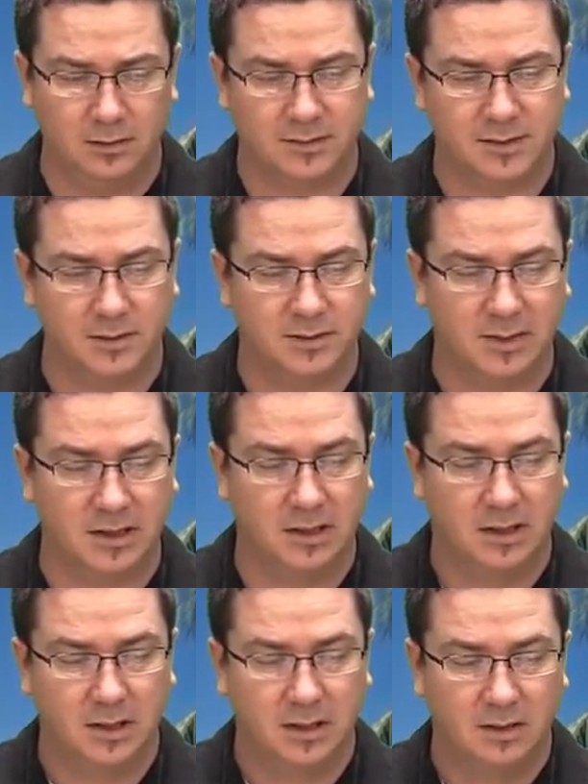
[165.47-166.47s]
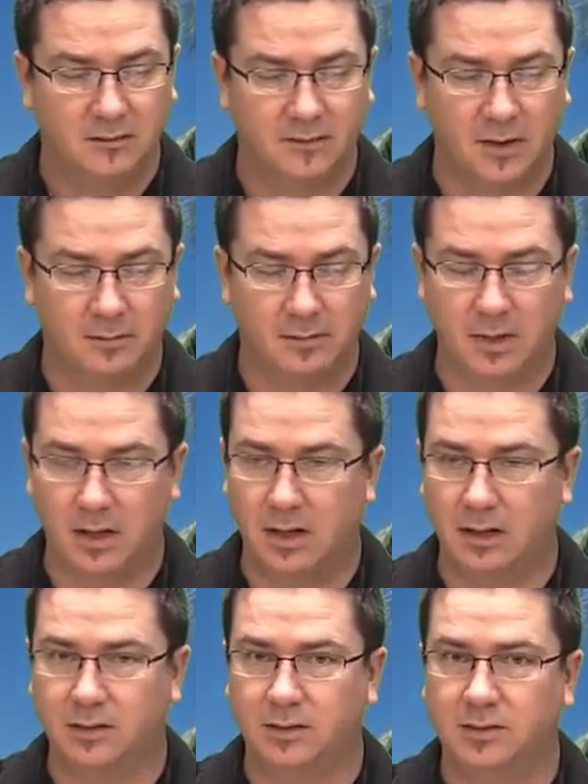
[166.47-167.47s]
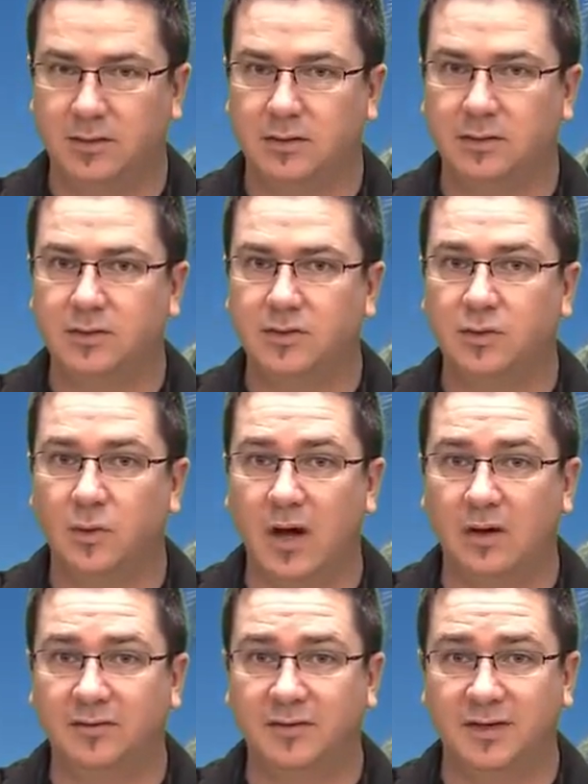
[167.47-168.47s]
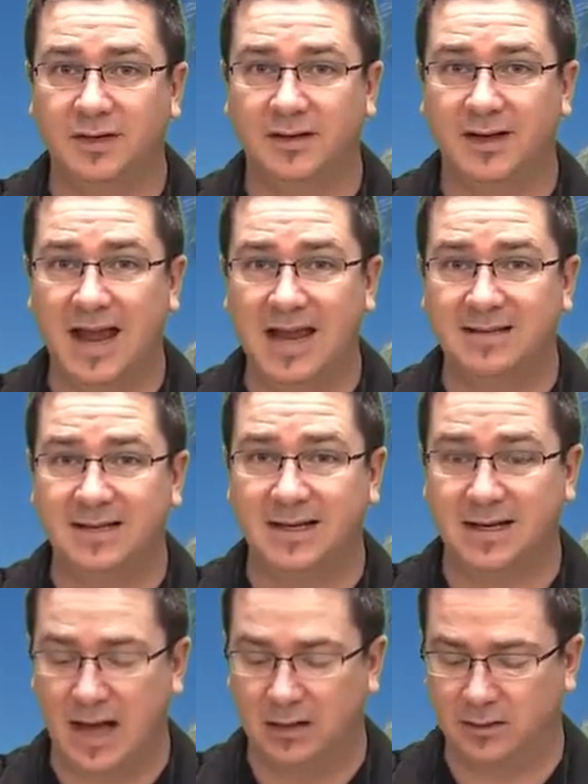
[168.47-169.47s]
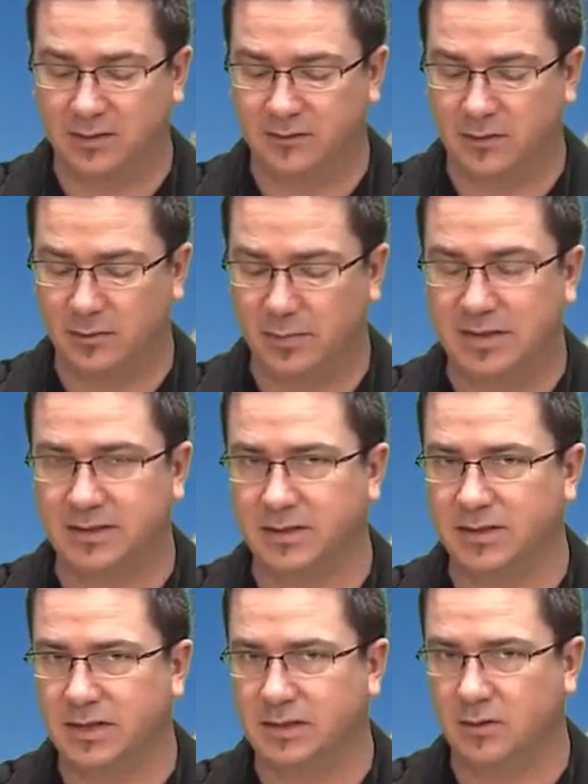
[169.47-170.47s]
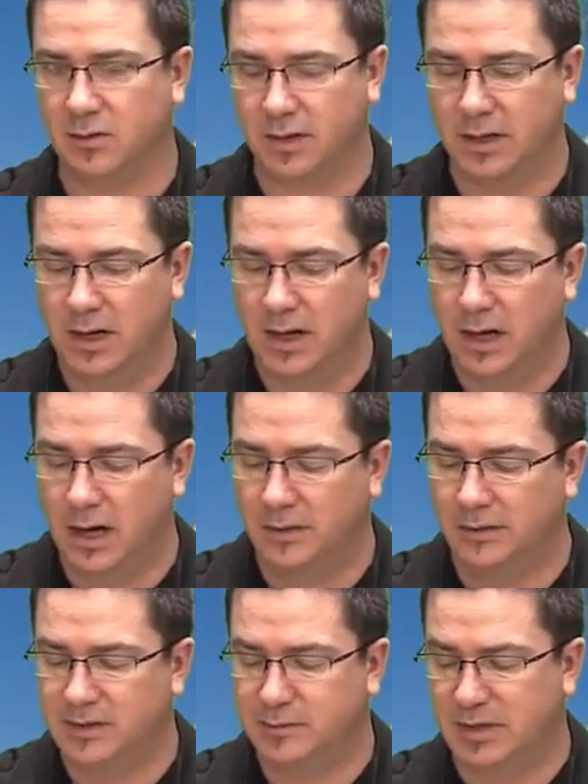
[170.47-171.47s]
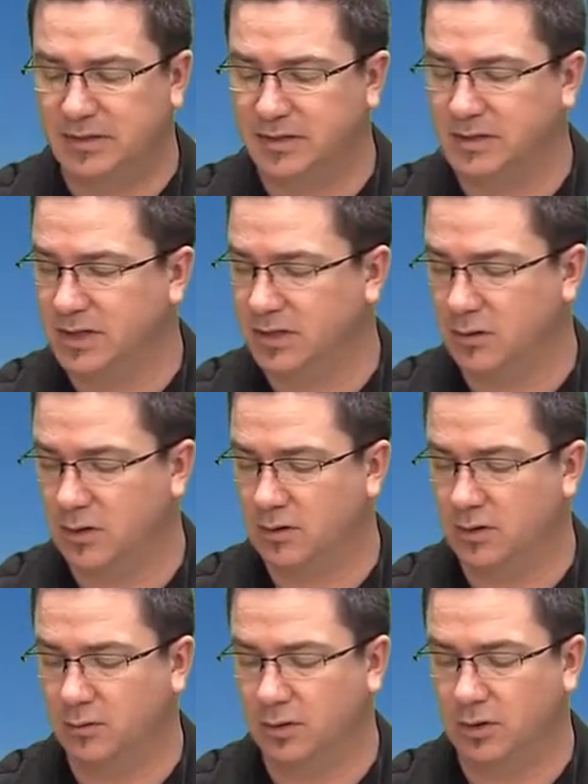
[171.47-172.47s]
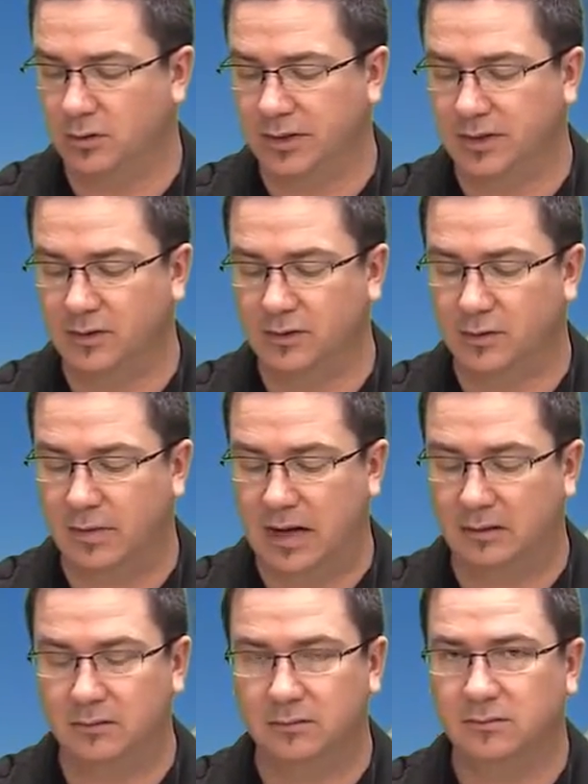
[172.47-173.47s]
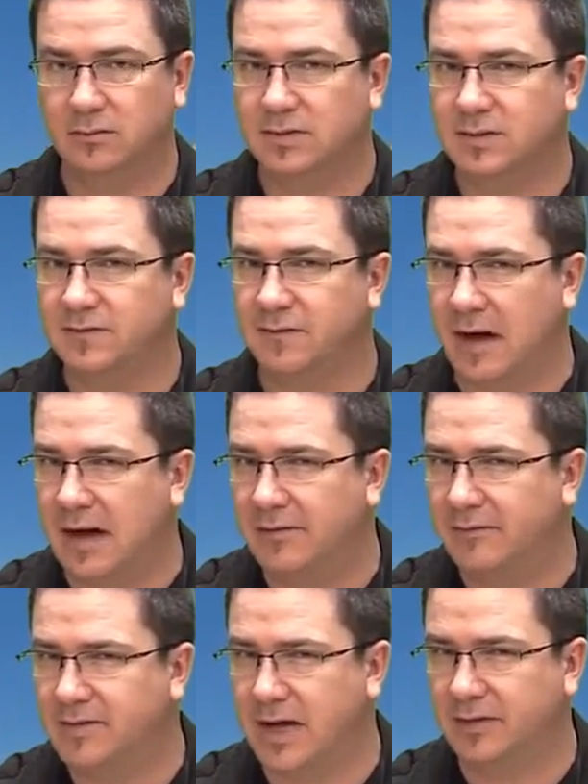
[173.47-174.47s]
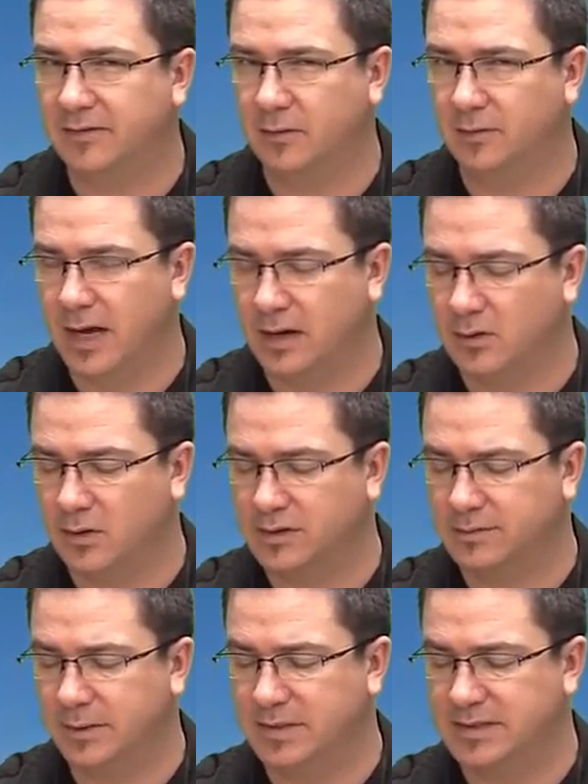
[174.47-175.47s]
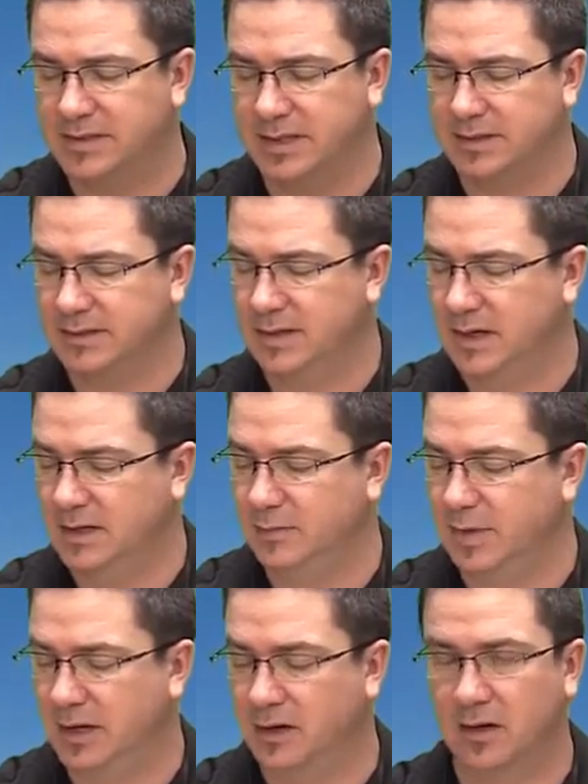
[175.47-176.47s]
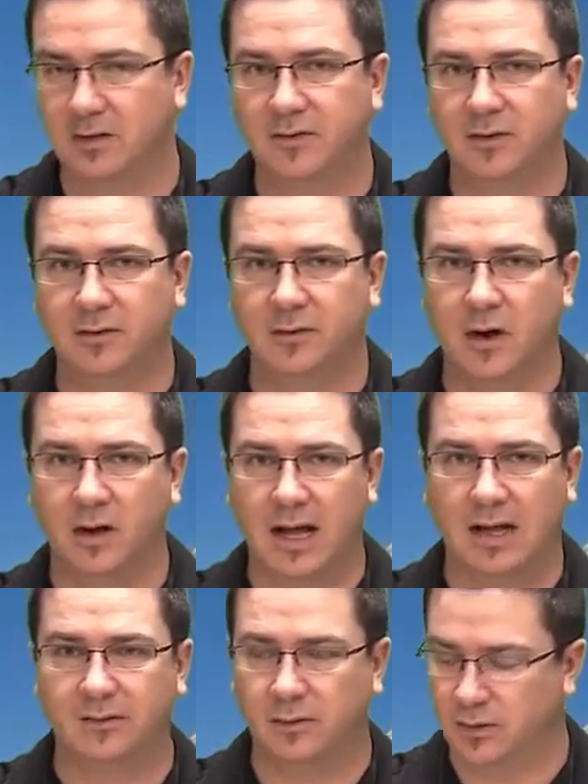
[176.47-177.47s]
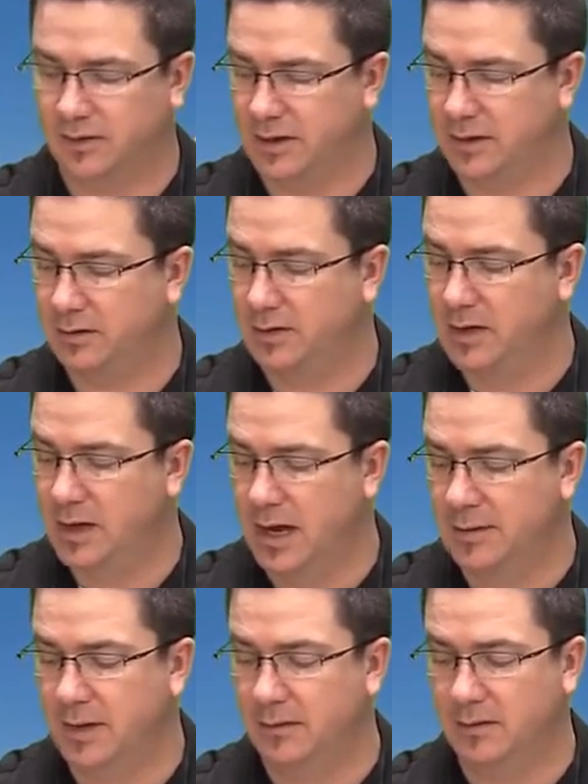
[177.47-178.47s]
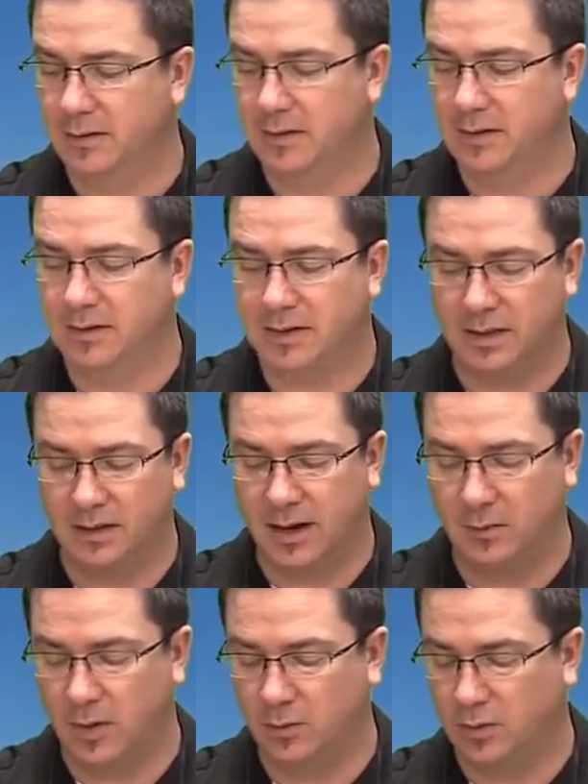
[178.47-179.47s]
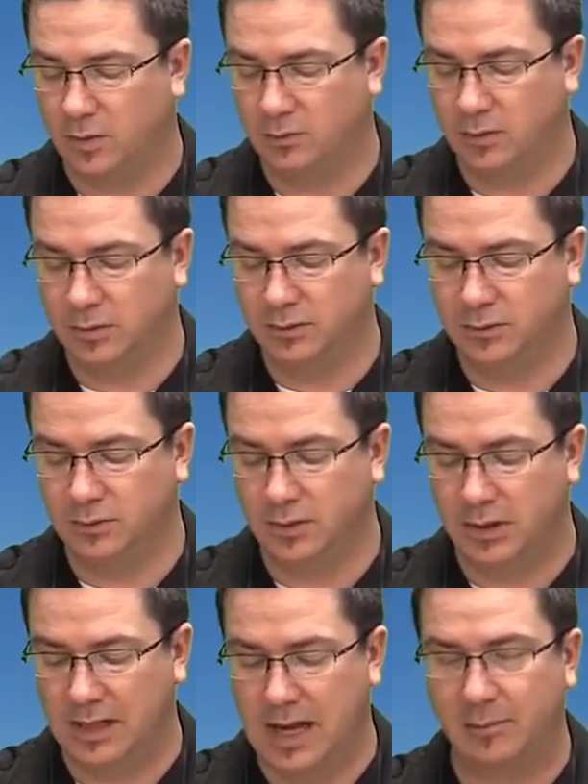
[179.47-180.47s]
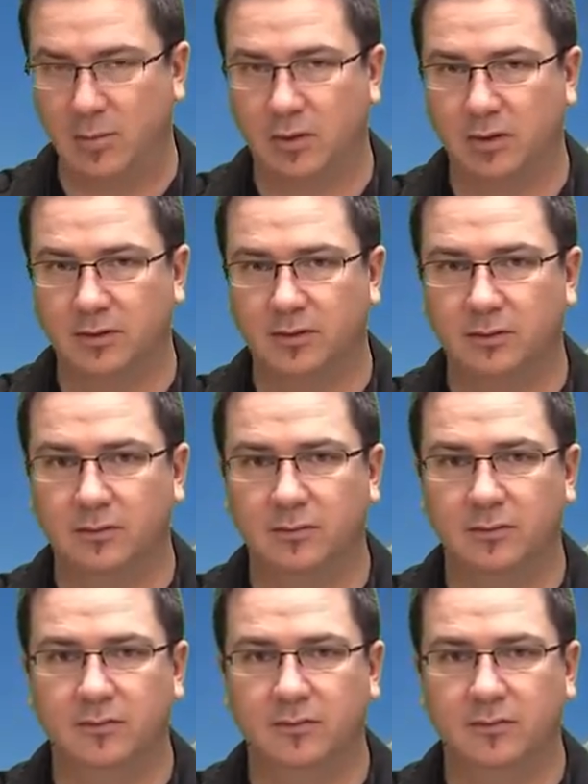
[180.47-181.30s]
excuse me, from $12 to $18 for a piece of sheet cork. This piece of sheet cork will only do about 5 saxophone neck corks, maybe 6, depending on if you're doing all alto or tenor. And then the clarinet one will do a lot more. It'll do